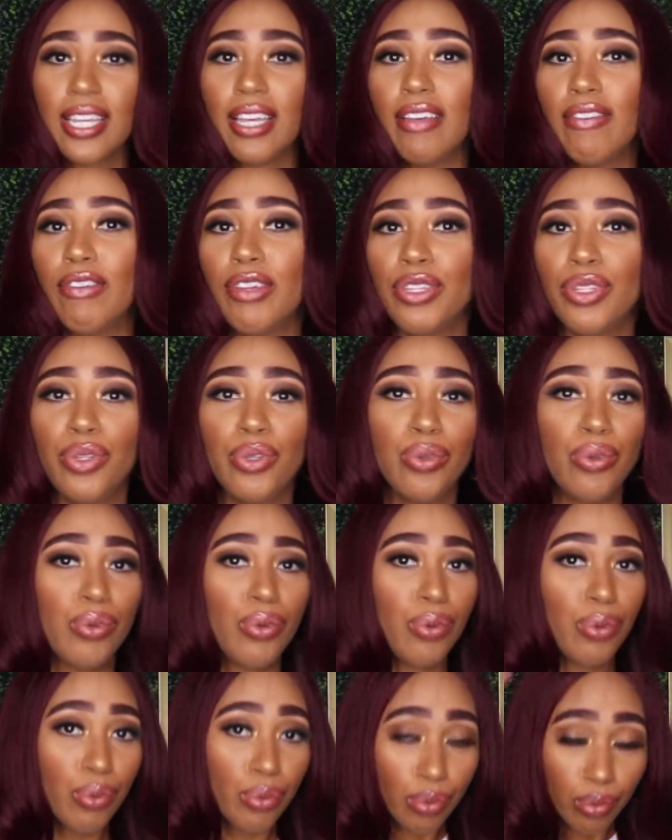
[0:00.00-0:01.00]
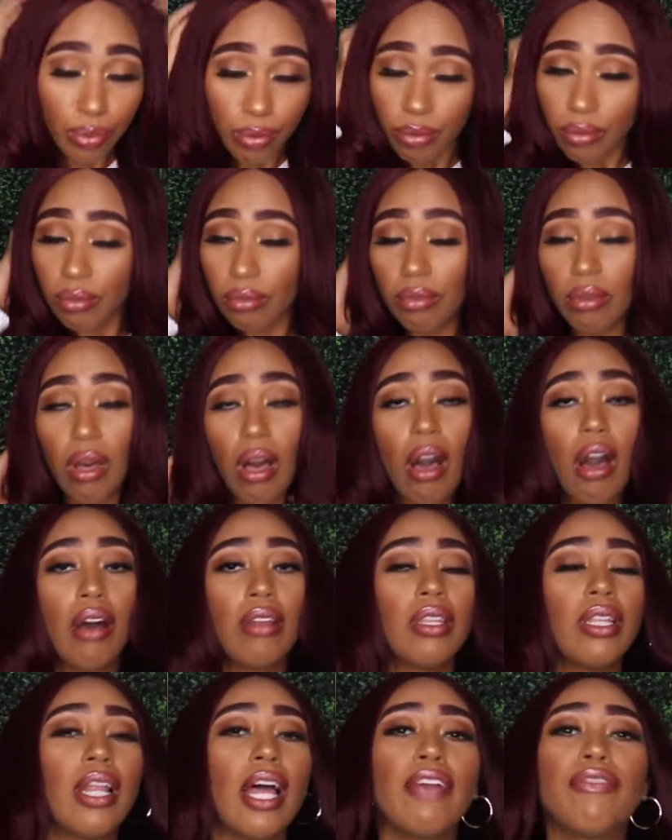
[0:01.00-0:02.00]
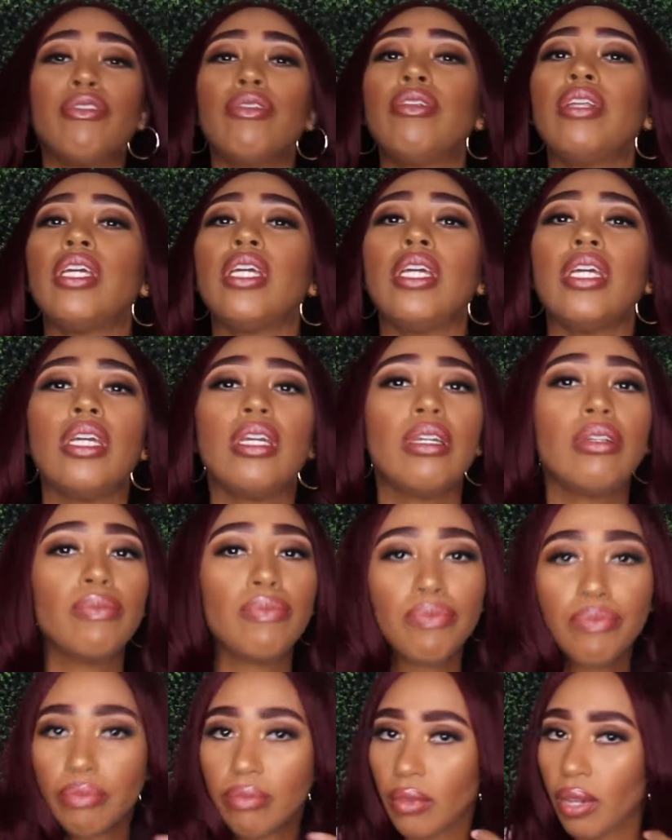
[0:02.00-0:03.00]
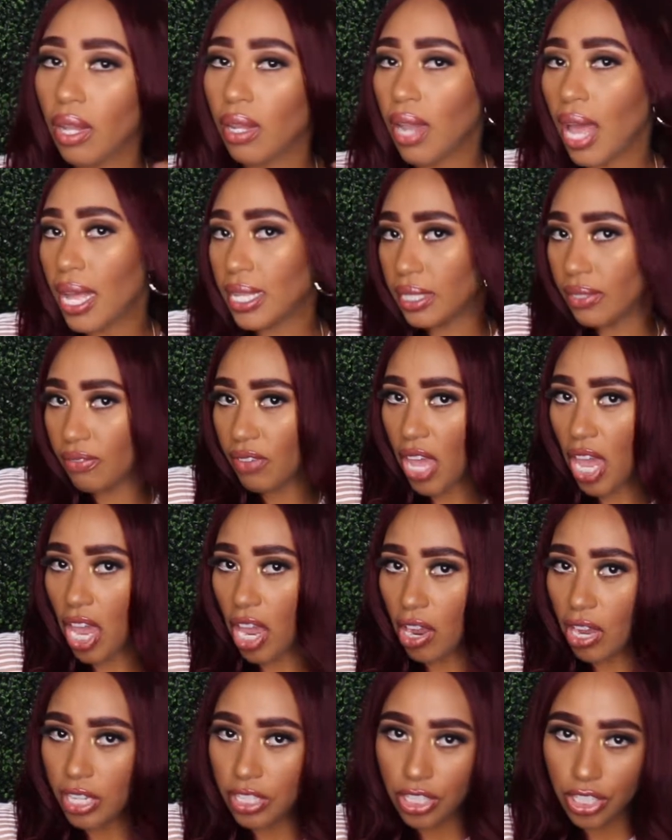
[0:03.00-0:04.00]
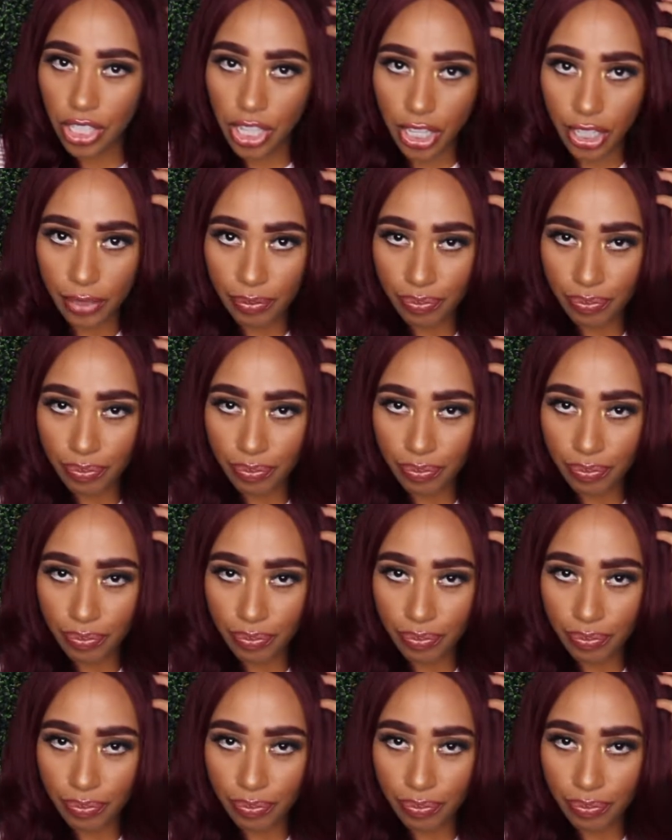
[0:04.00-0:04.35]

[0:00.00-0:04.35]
giving you all the life you need, lots of character,